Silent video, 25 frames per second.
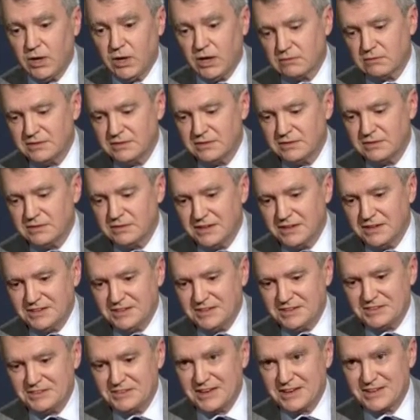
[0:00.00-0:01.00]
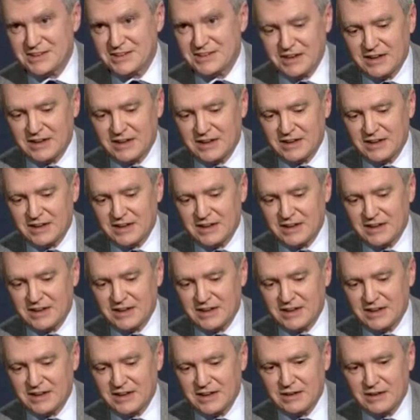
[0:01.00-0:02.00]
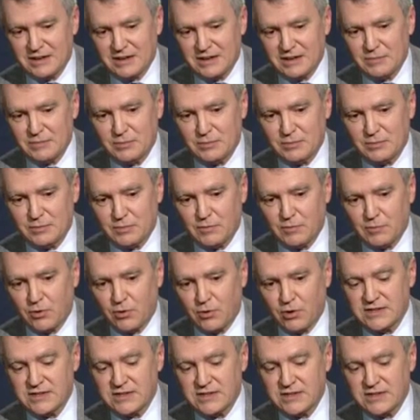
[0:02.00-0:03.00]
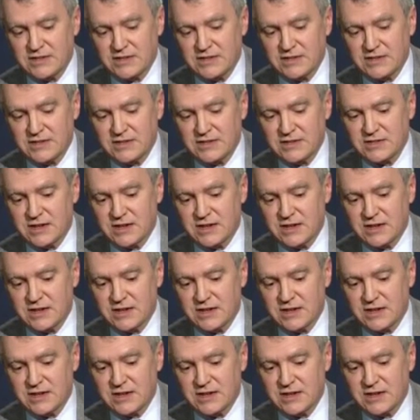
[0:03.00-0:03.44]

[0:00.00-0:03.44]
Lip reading: Well, that's a bit of a problem, I